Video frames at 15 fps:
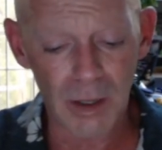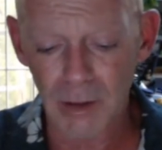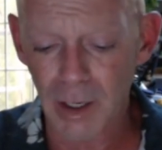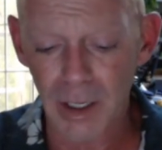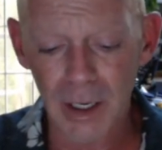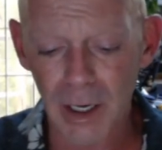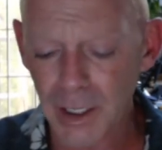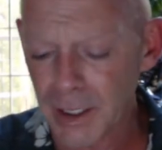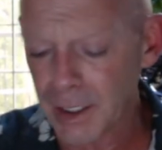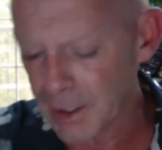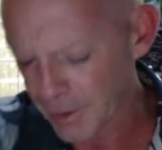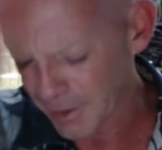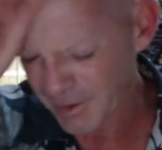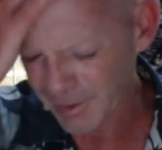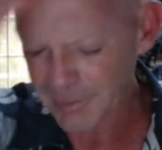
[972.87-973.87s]
I need
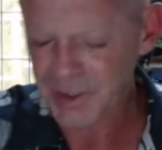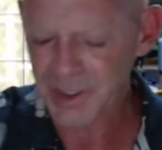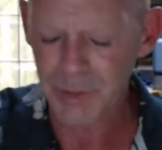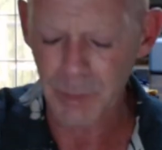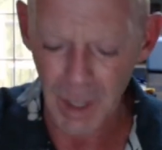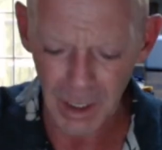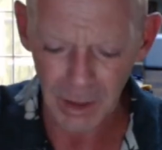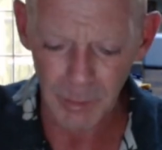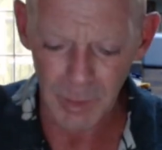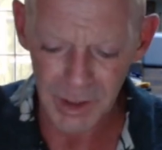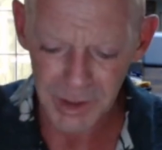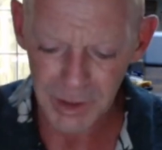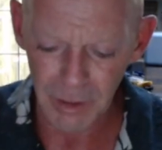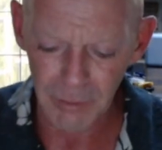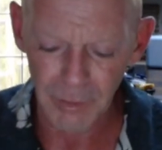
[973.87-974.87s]
to smack
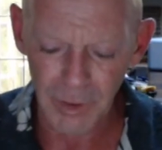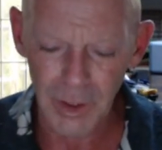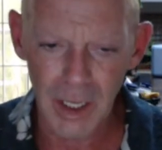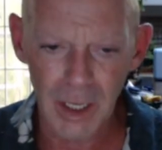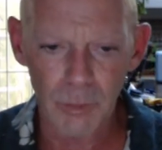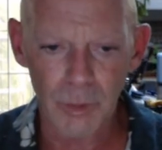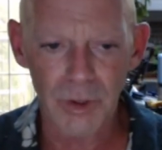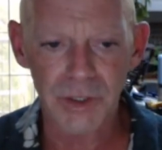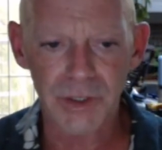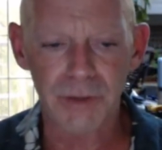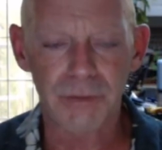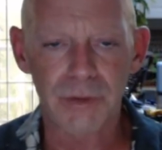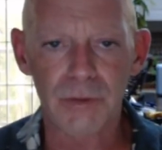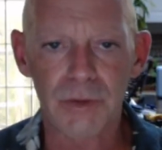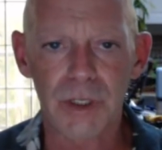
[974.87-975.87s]
myself on the head with this a
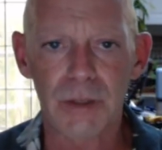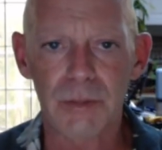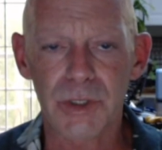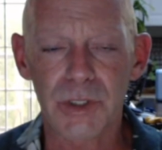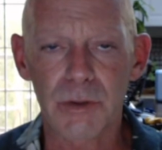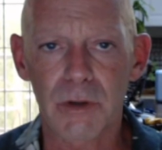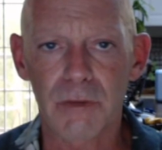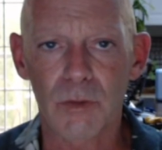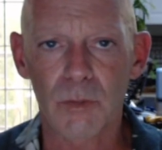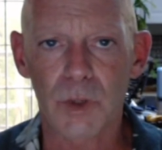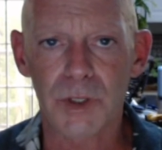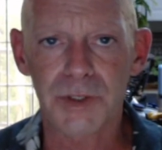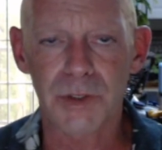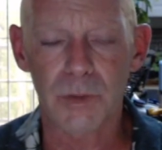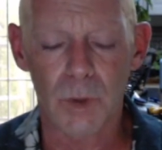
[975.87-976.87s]
few times too, every
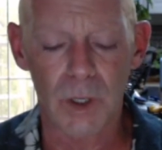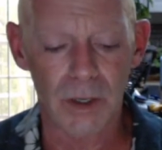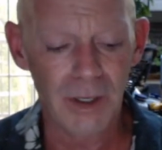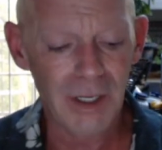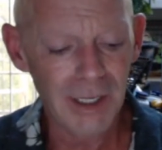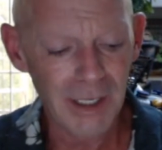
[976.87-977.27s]
once in a while.